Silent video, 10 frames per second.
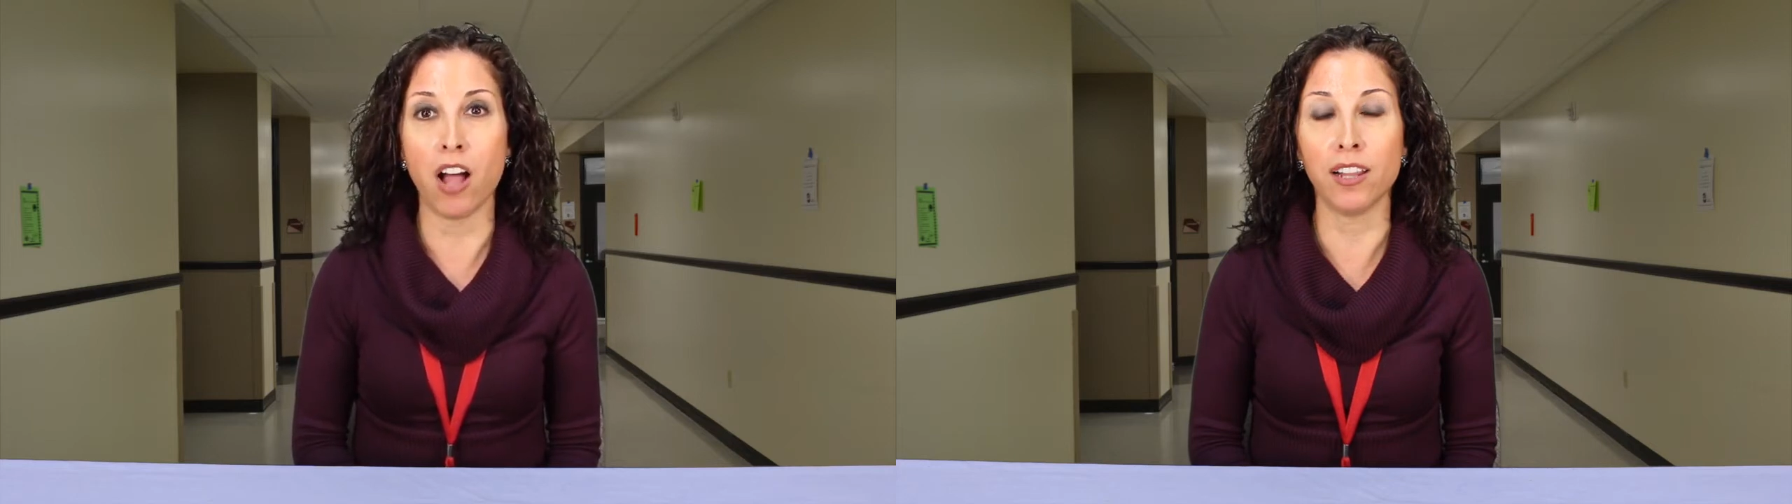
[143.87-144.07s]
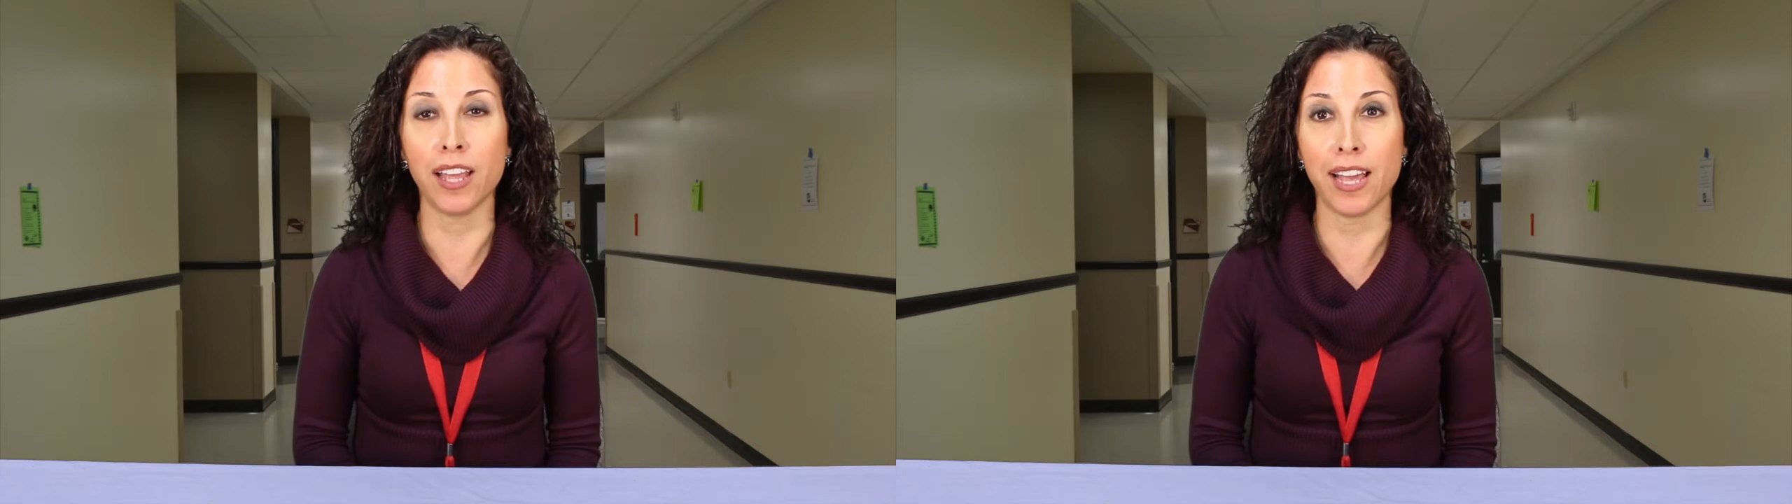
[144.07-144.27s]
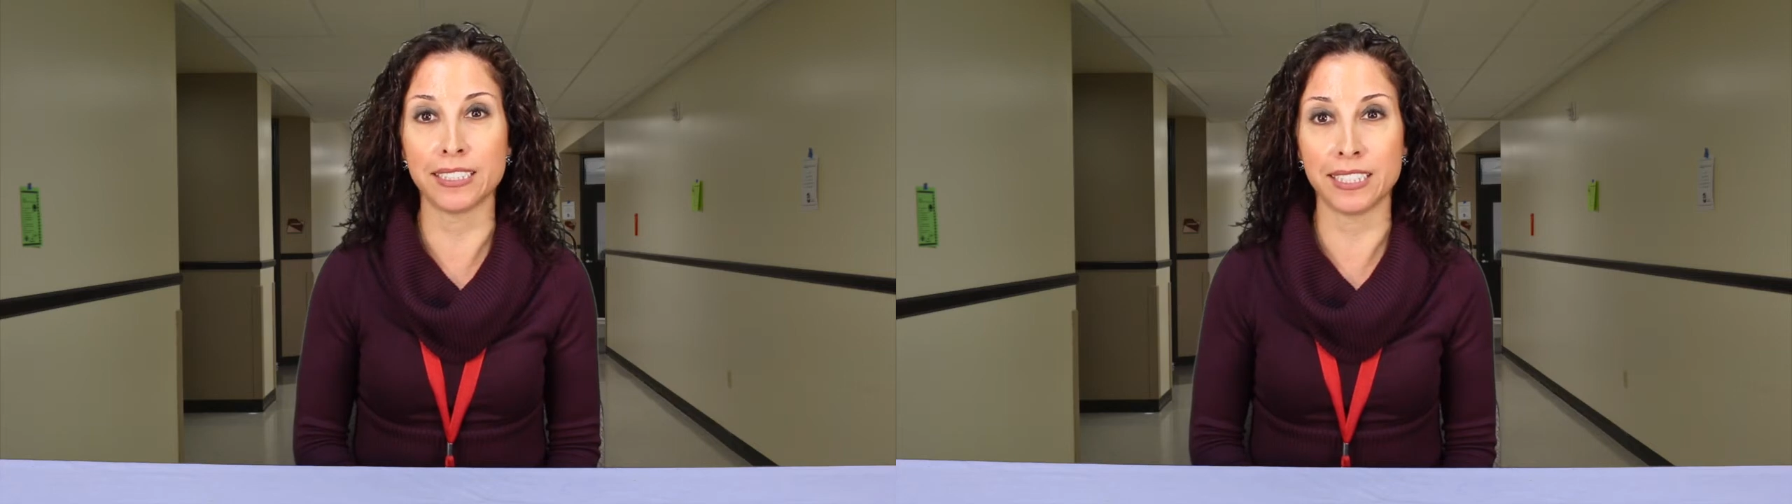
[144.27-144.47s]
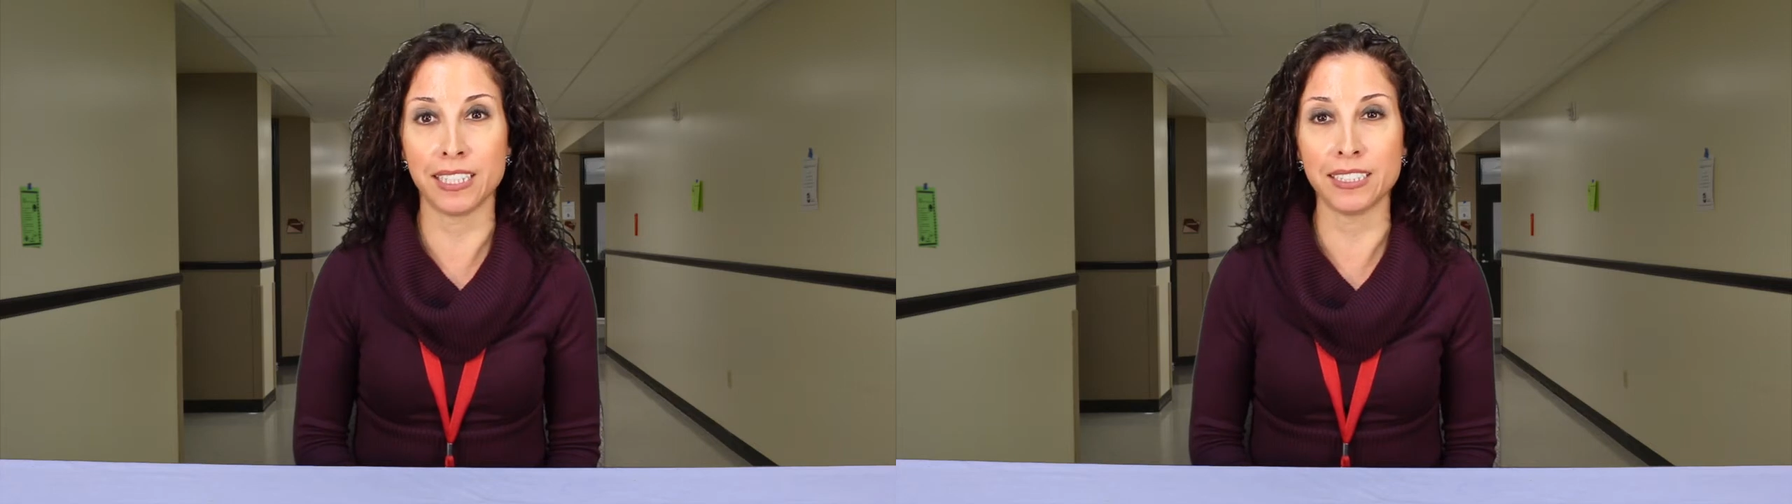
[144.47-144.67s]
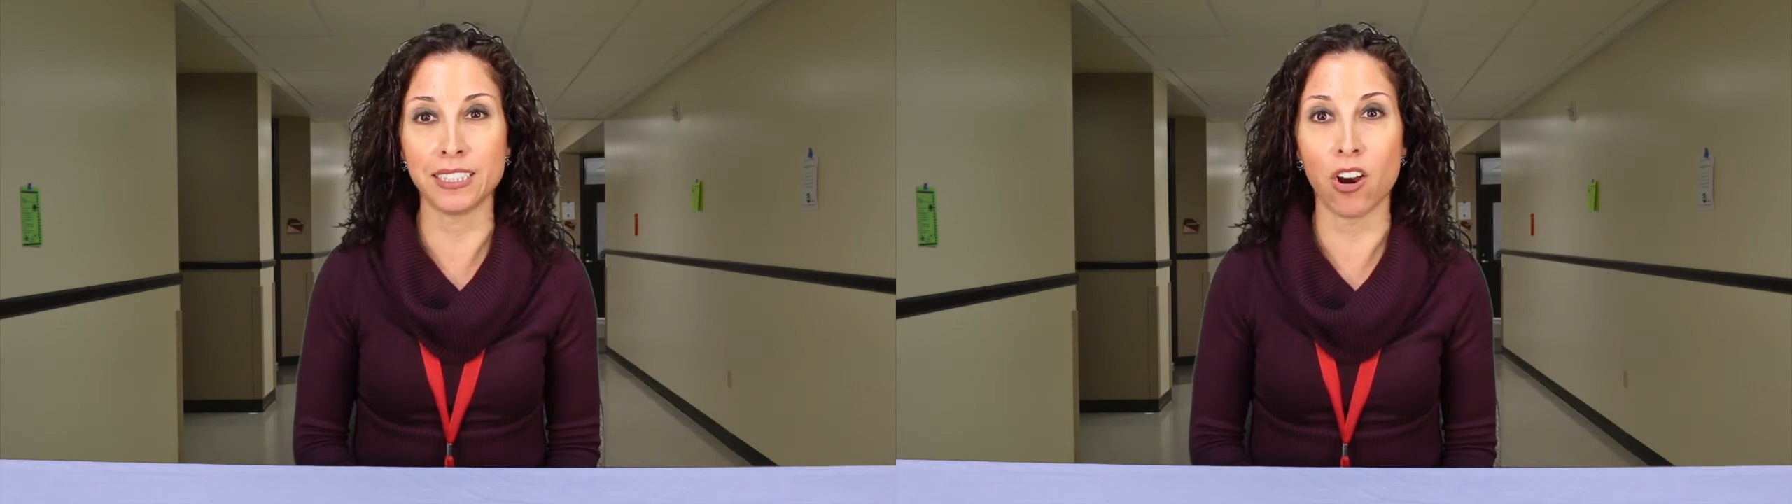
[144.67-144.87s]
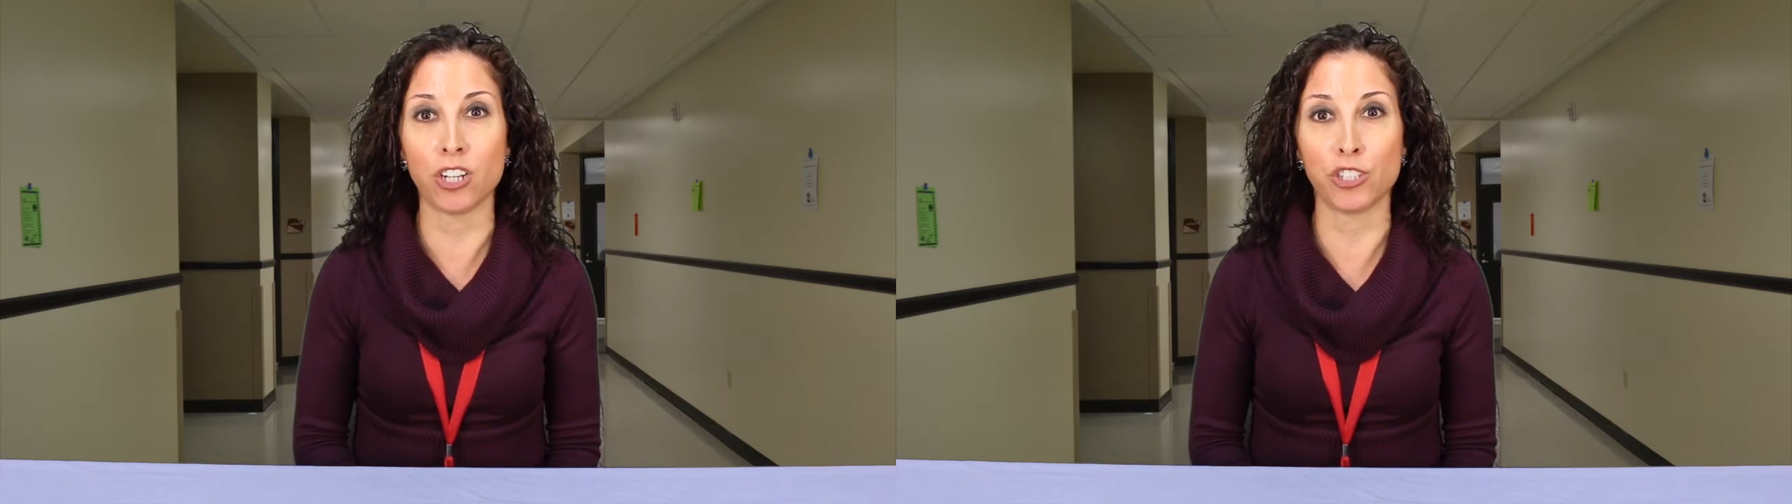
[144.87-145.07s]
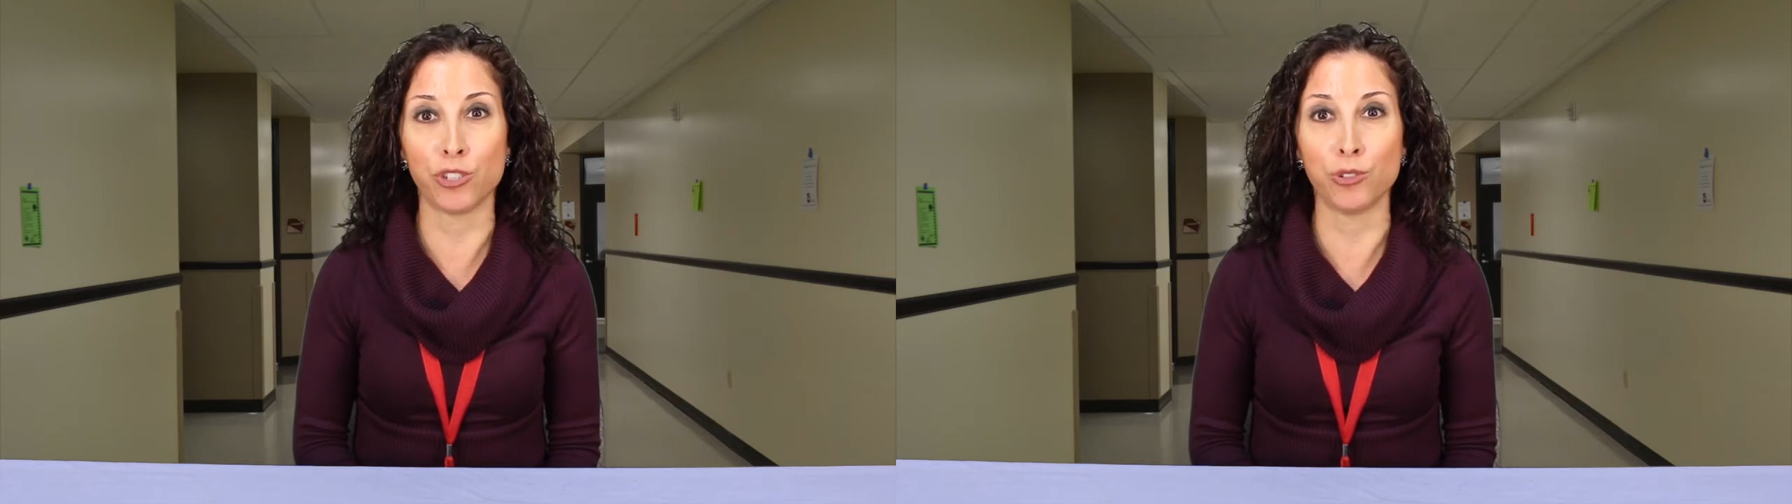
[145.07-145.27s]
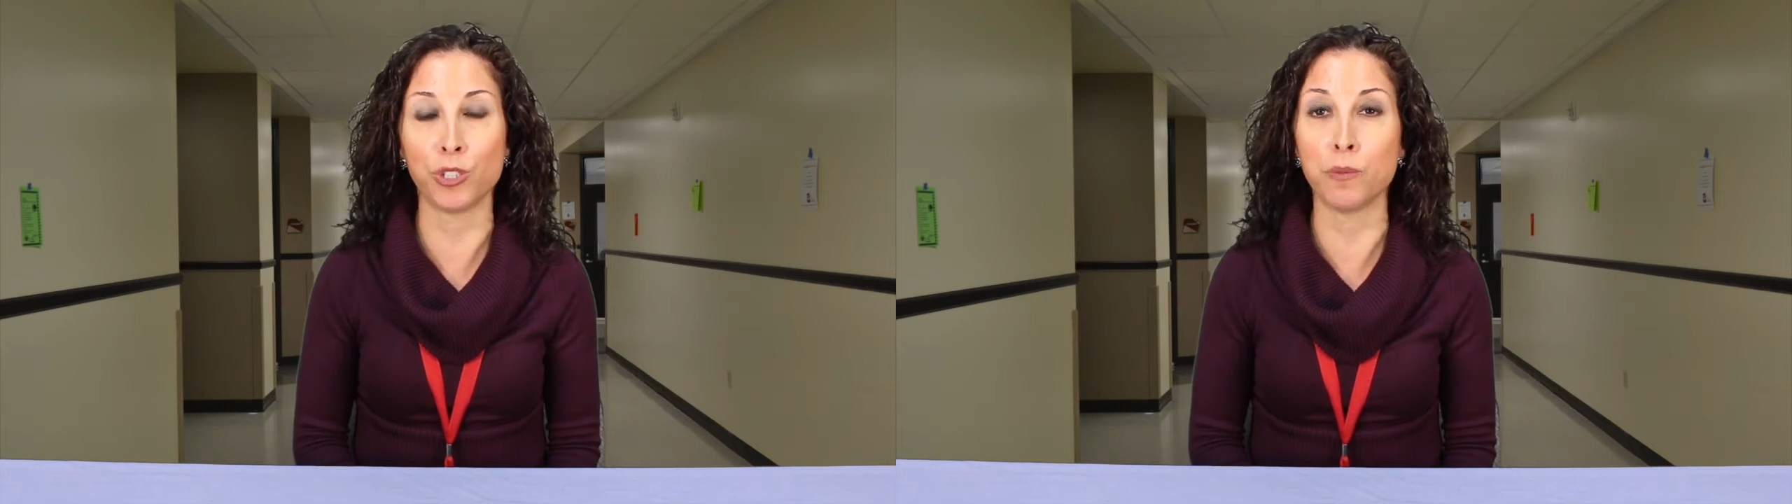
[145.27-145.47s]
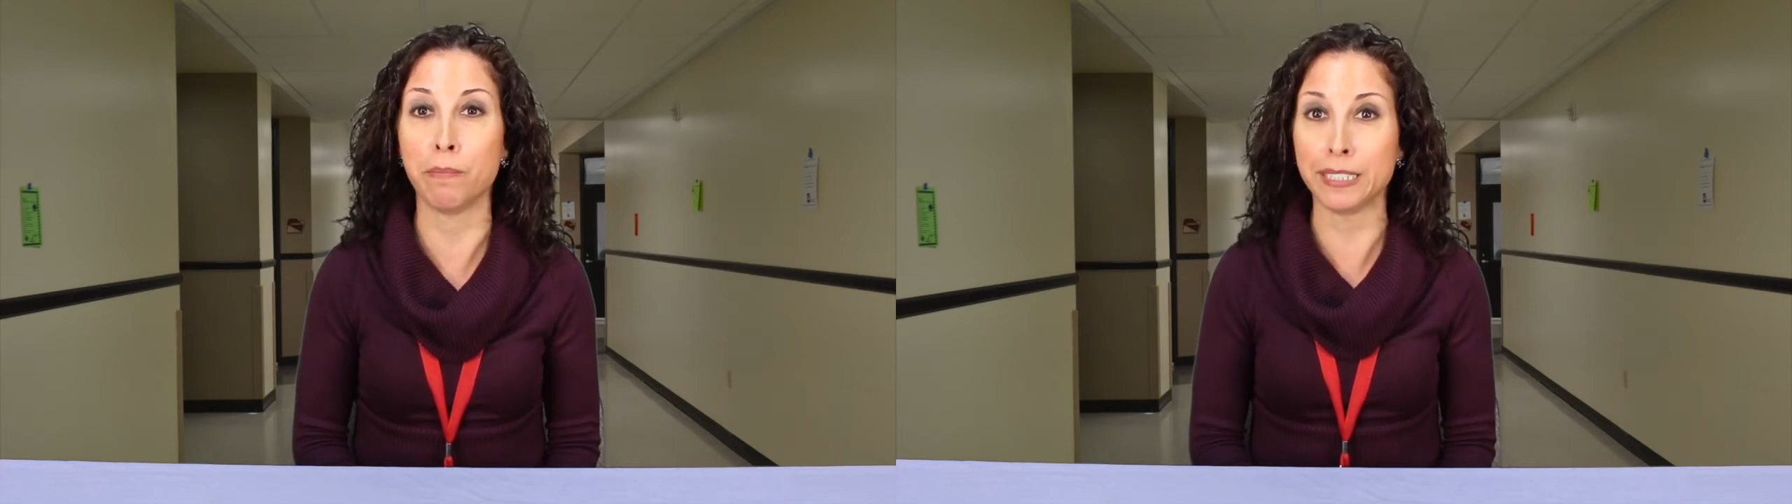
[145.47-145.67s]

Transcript: All essays are due to